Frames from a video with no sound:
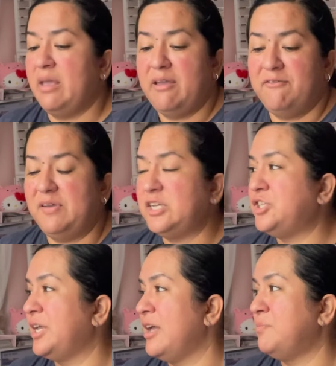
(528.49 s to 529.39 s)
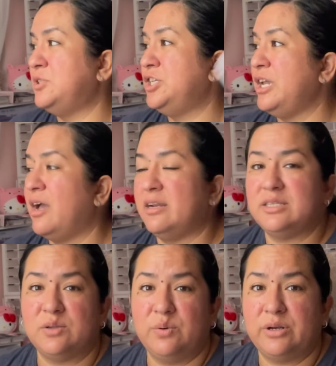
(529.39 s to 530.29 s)
Finishing up
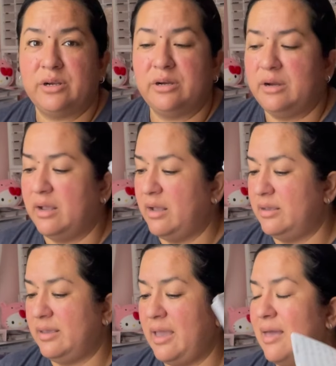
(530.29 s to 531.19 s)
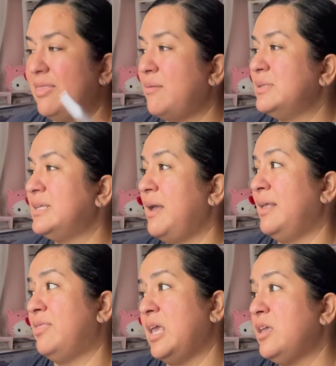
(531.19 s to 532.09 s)
Gianna's order. Yeah, that was
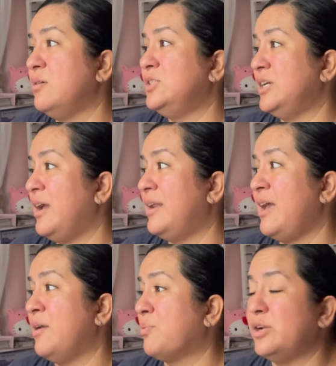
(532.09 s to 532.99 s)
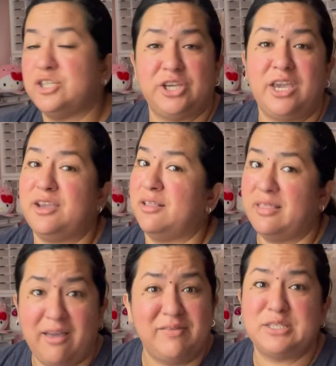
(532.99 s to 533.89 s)
a thank you, Gianna. I appreciate your
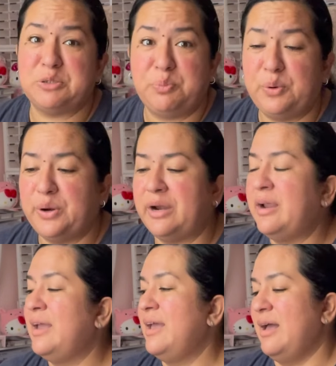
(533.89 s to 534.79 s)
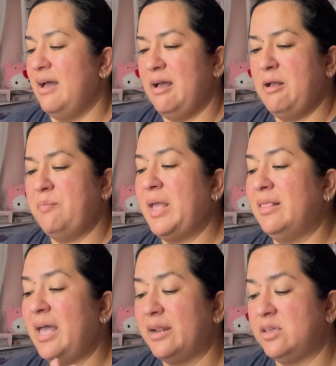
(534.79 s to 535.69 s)
love and support. A
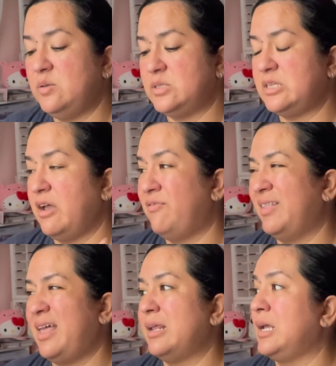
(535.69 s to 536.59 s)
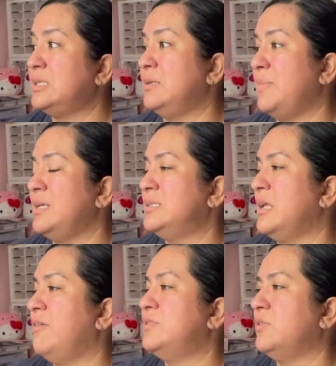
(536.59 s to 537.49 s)
lot of cute stuff, a lot of customized
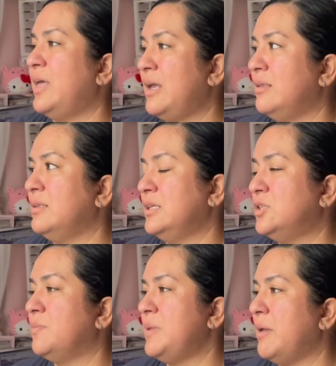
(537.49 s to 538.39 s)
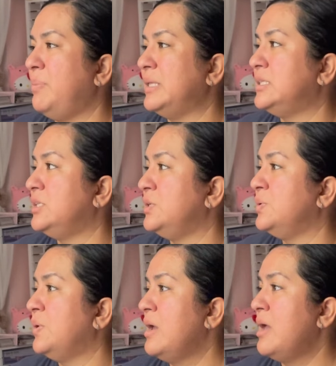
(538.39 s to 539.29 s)
stuff, so that it took me a bit to
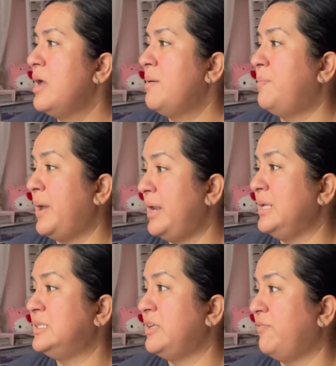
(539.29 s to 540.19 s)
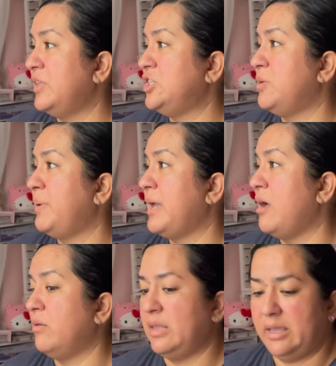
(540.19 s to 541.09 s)
do, but it's definitely shipping
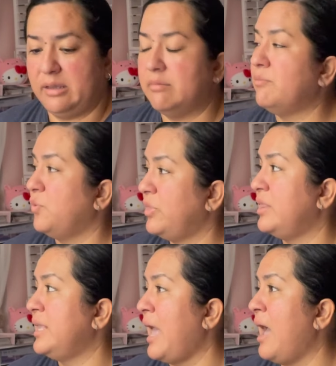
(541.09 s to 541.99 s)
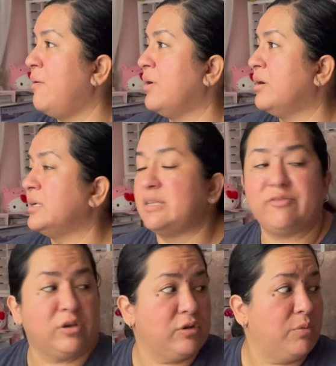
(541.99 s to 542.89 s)
out like within the hour because I have
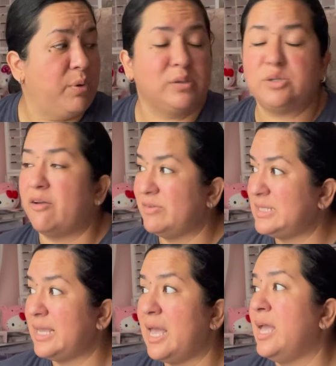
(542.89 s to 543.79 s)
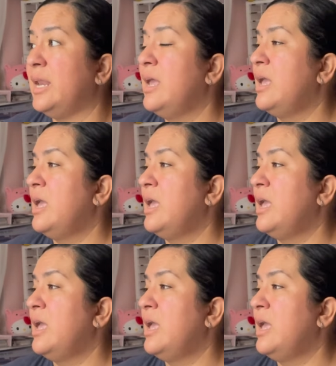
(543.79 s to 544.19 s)
to go to the post office again.